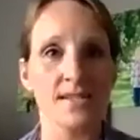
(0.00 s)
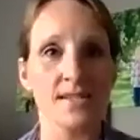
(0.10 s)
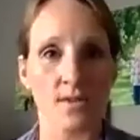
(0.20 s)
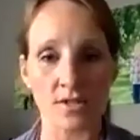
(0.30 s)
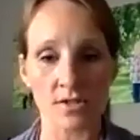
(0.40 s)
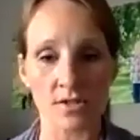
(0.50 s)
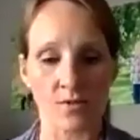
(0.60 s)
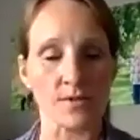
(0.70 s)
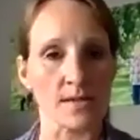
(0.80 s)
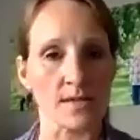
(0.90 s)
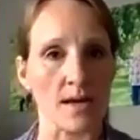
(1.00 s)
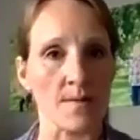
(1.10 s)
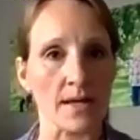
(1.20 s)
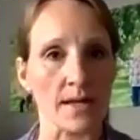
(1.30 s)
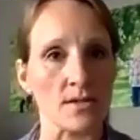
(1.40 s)
So I just froze
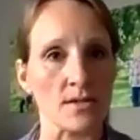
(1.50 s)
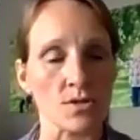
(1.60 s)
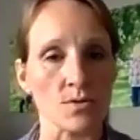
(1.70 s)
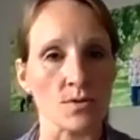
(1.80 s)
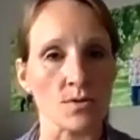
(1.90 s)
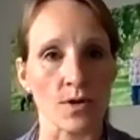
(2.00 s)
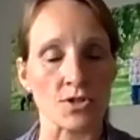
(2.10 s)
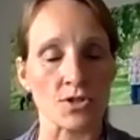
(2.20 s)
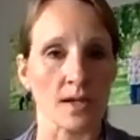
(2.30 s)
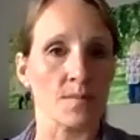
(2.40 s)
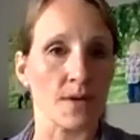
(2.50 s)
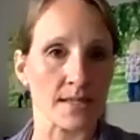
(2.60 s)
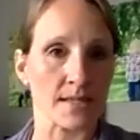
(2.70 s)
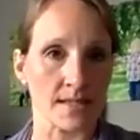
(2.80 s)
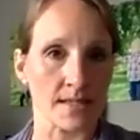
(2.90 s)
them in 2 to 4 chicken
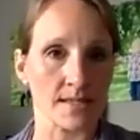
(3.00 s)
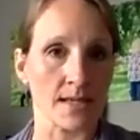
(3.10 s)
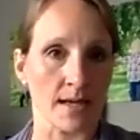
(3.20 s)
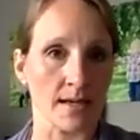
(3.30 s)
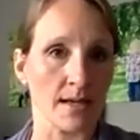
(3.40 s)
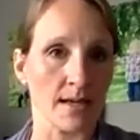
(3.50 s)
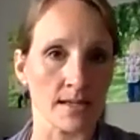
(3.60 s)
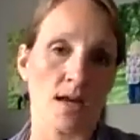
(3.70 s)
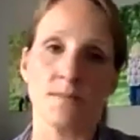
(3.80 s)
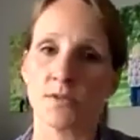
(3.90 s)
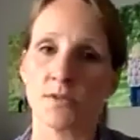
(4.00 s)
breasts at a time.